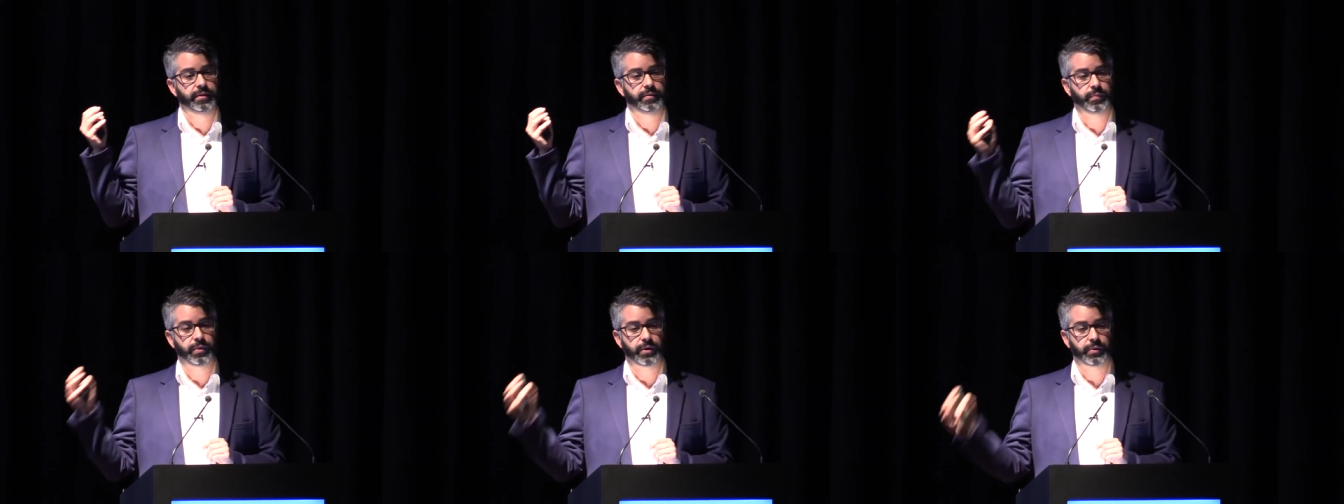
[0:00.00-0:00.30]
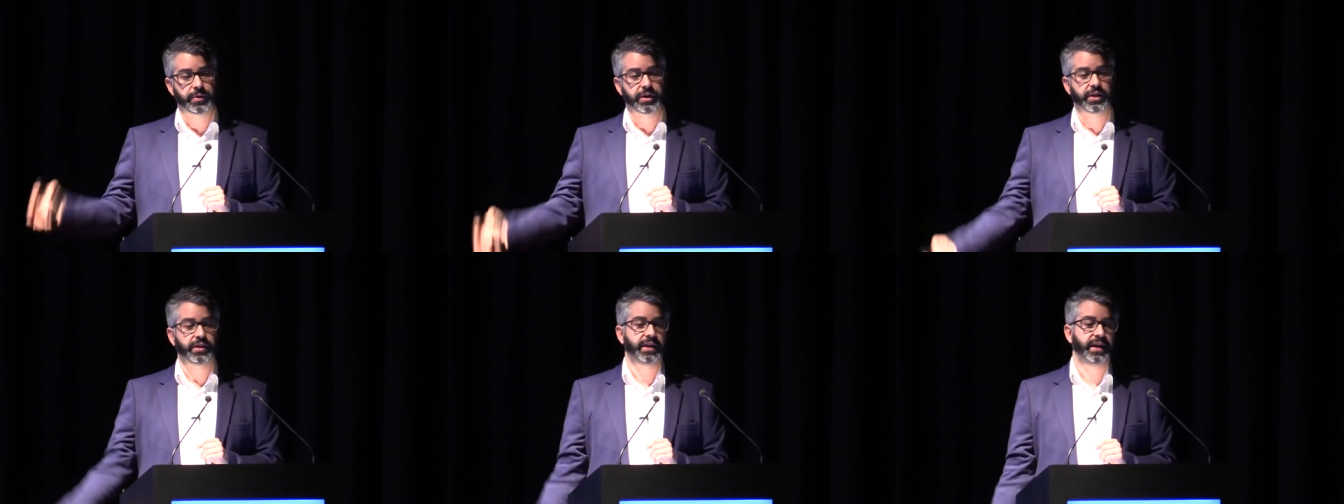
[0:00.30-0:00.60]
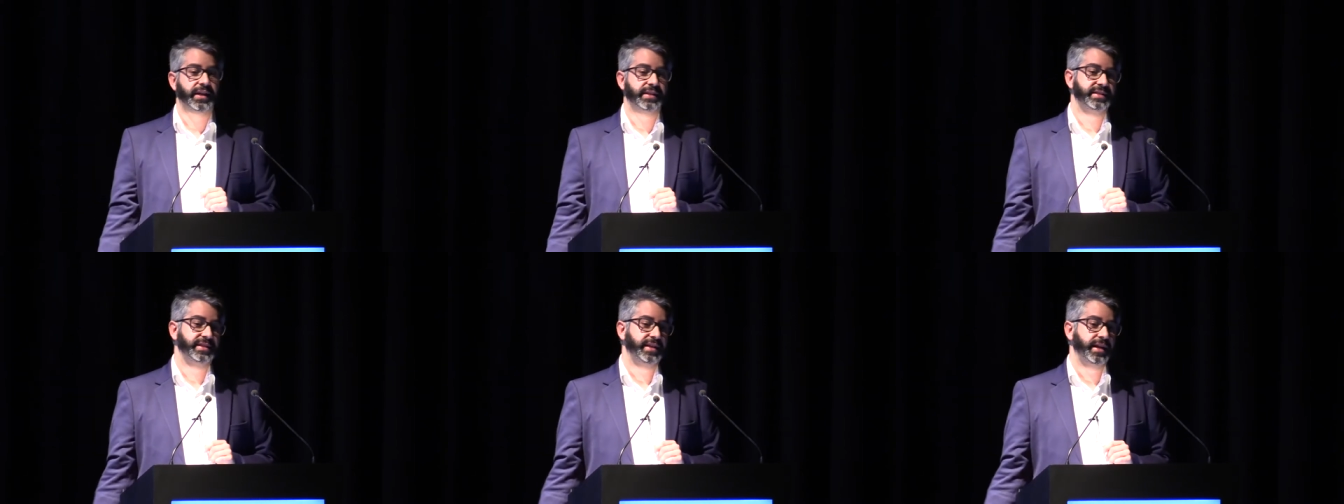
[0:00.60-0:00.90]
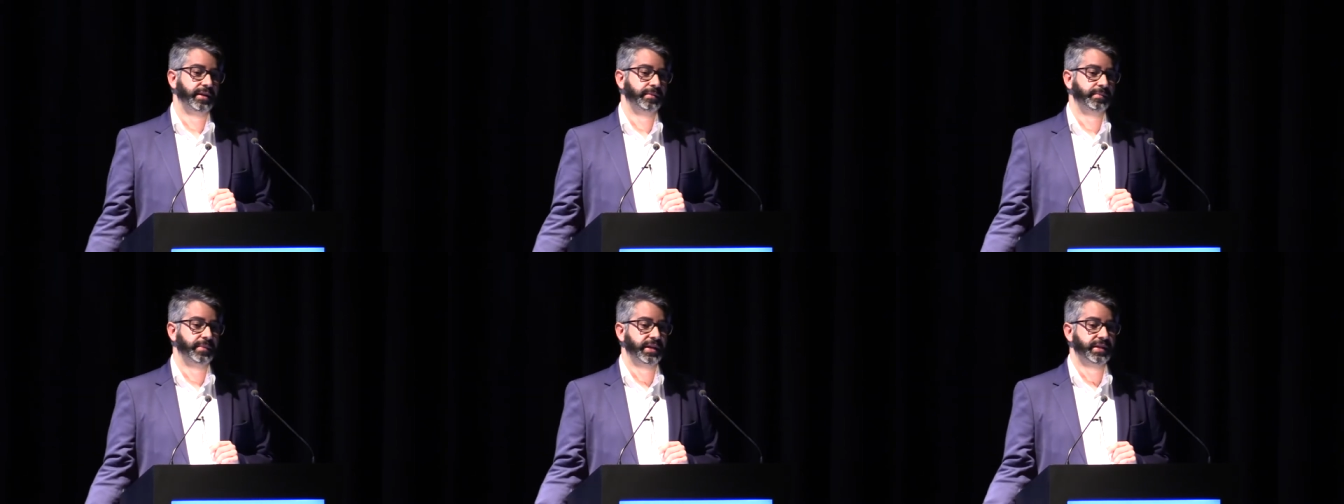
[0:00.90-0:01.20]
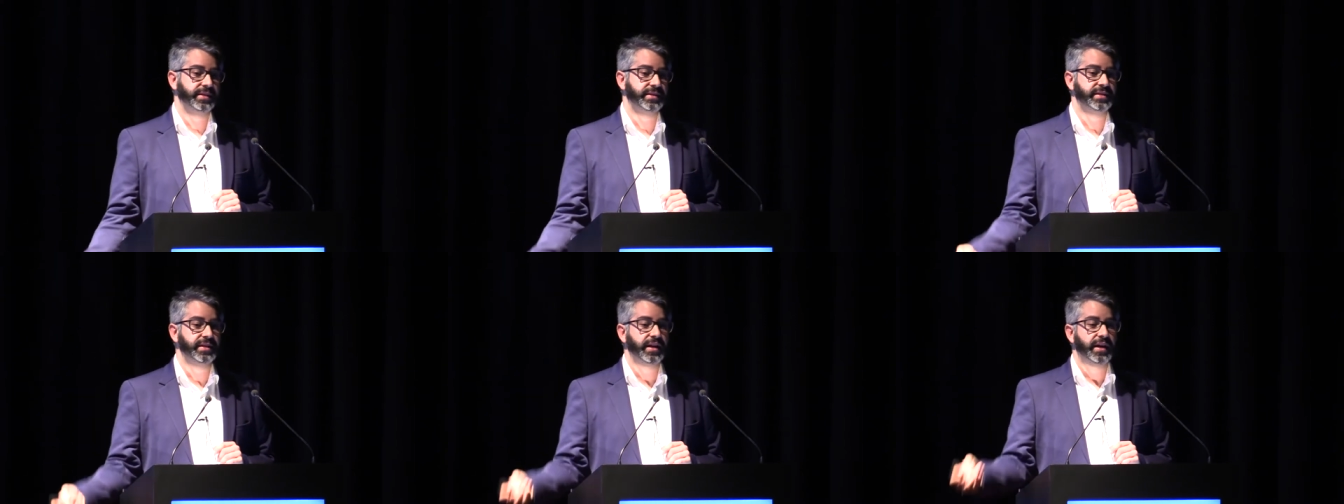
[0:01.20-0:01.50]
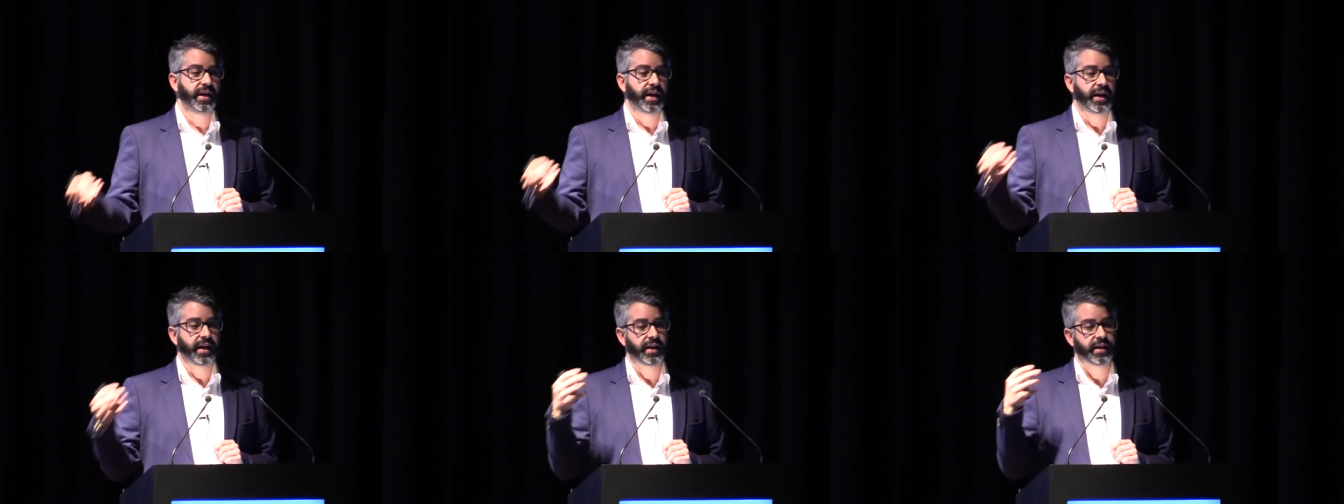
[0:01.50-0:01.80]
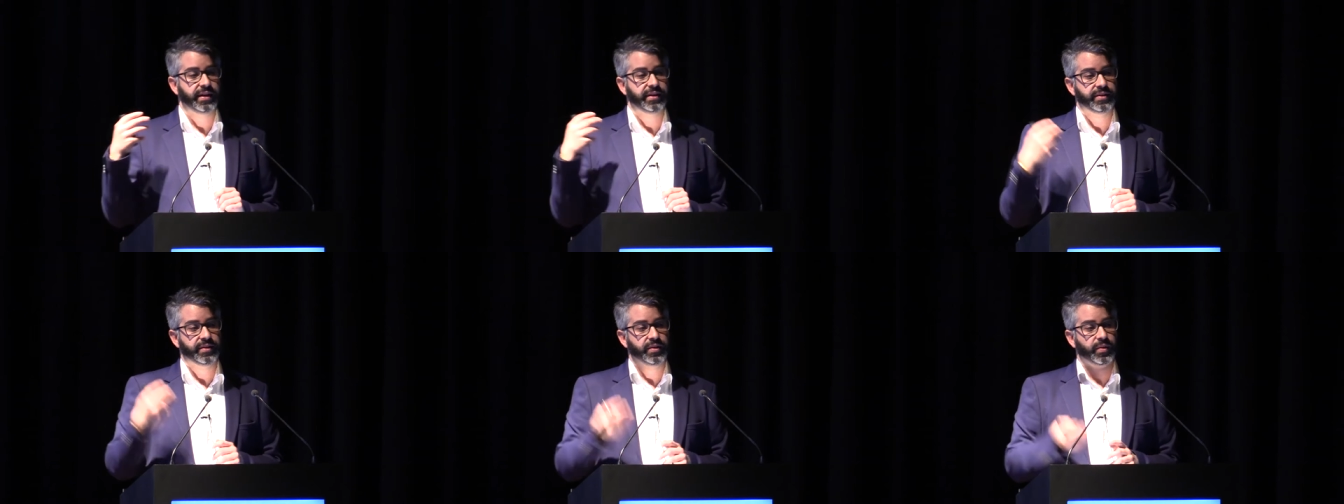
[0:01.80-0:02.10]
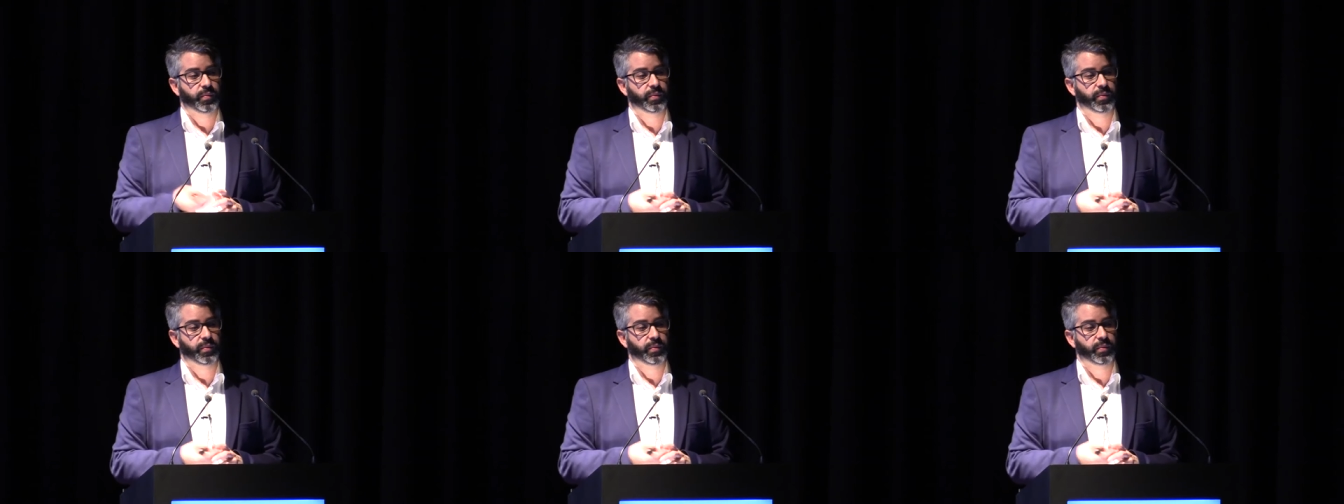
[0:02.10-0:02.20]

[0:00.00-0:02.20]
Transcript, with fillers: where we collect sediments, and